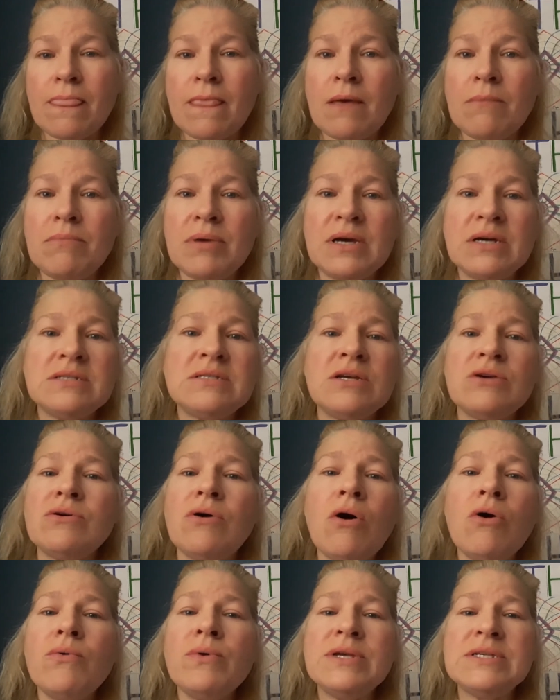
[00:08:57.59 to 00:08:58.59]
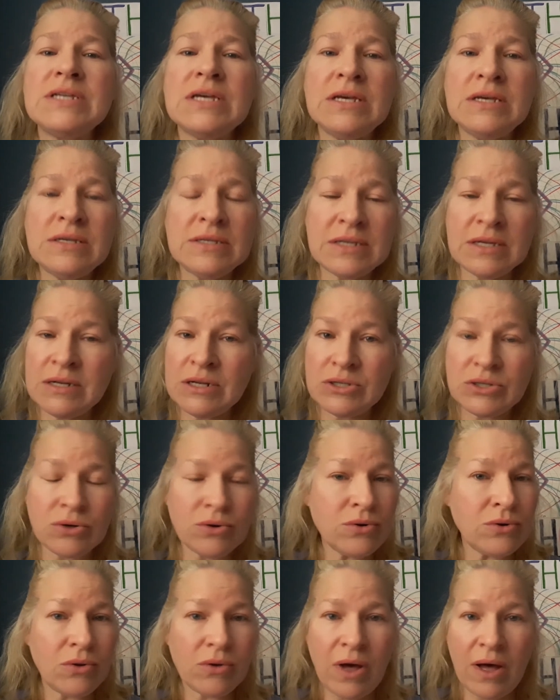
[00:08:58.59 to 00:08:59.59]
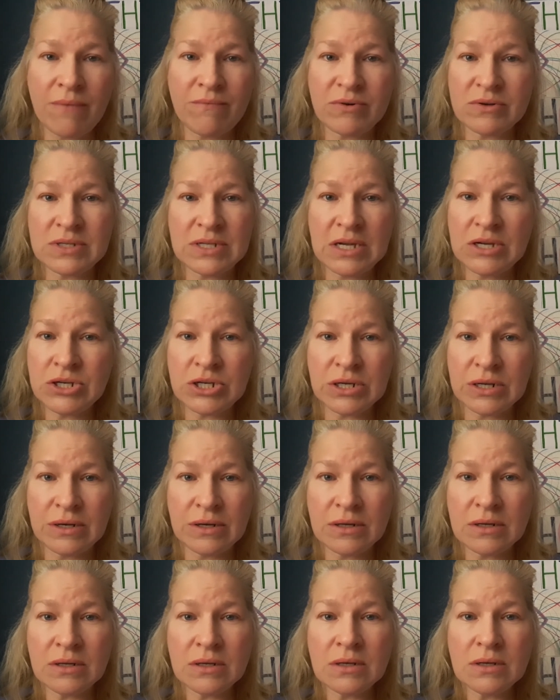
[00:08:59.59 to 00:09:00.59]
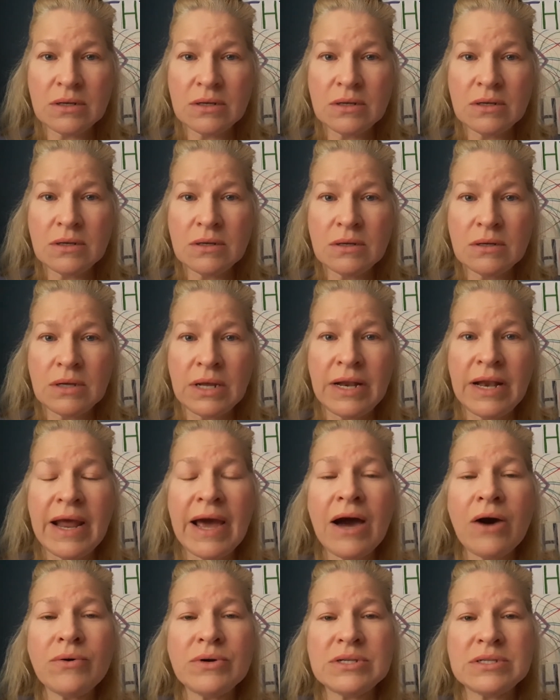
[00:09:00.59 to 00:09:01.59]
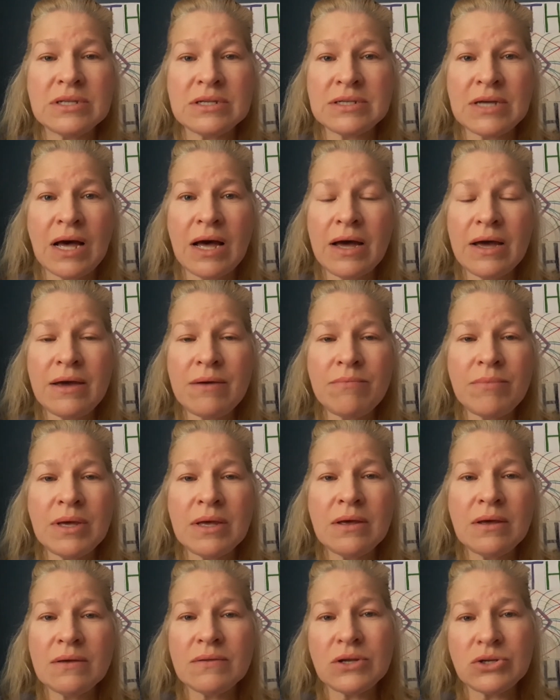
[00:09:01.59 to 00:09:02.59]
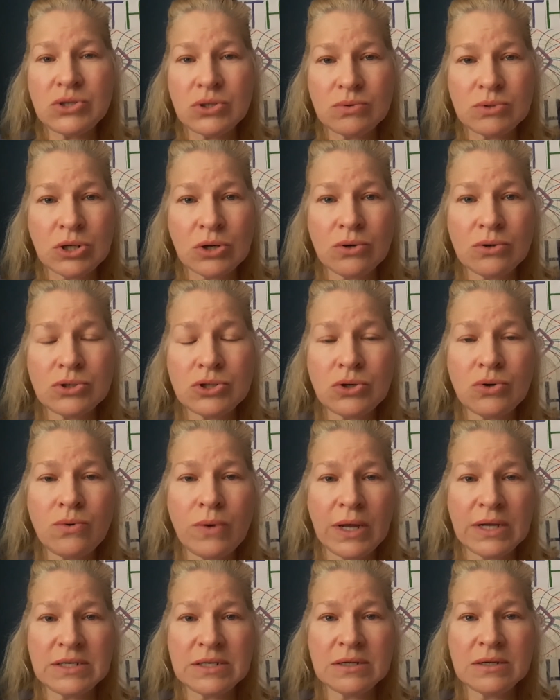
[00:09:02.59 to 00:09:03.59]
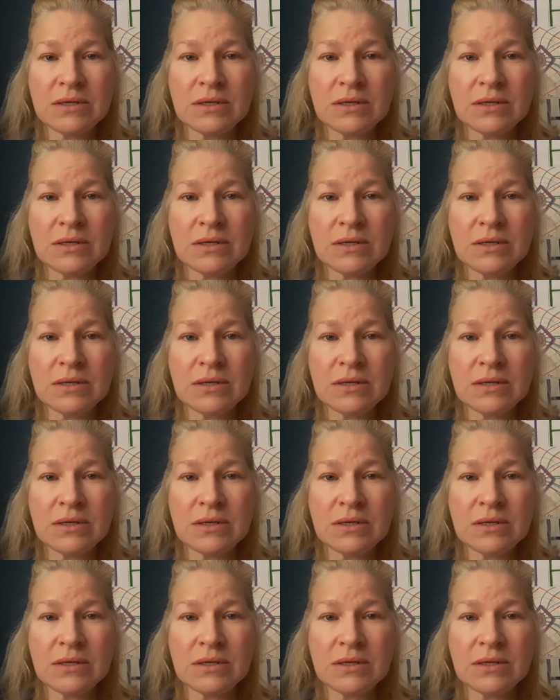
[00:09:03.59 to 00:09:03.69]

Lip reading: Because there always is an internal conversation. And now is the time that you turn to it.